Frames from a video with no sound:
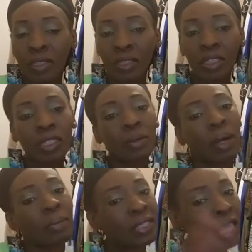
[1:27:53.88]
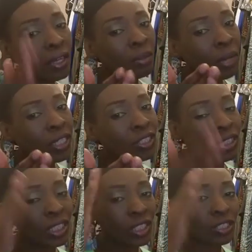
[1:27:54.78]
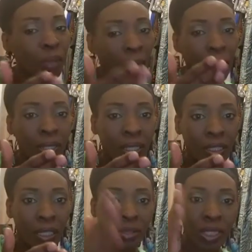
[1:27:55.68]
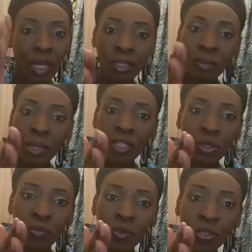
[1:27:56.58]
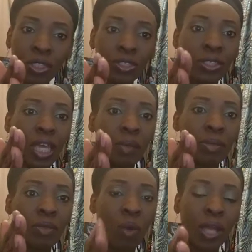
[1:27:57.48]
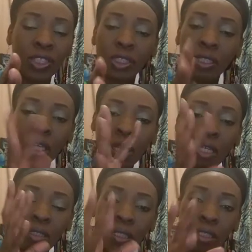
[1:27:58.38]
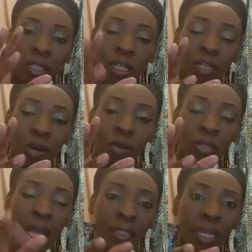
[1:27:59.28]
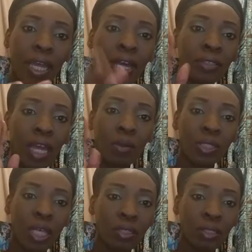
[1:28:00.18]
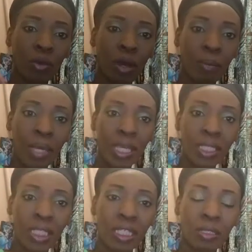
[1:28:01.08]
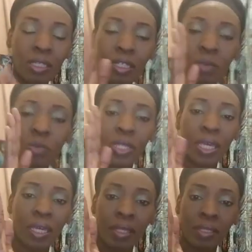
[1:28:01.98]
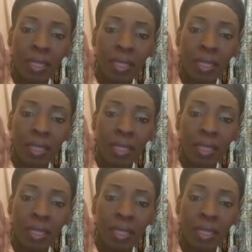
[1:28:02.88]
See, then I'll be talking about you, then she pop in. I was talking about you at first because you got me watching Love on Lockdown. Now we're talking to Kwame, telling him we ain't got